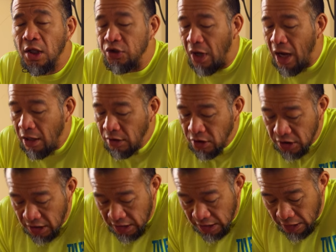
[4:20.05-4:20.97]
So I'll
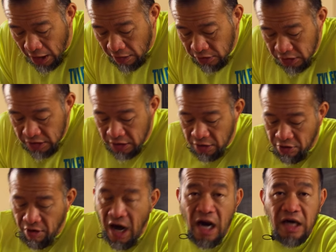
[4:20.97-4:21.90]
look in the
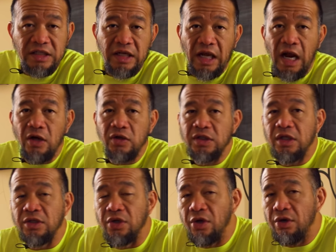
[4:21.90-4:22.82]
cracks and I'll
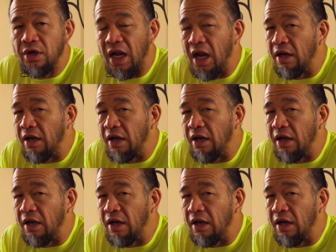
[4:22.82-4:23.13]
see dirt,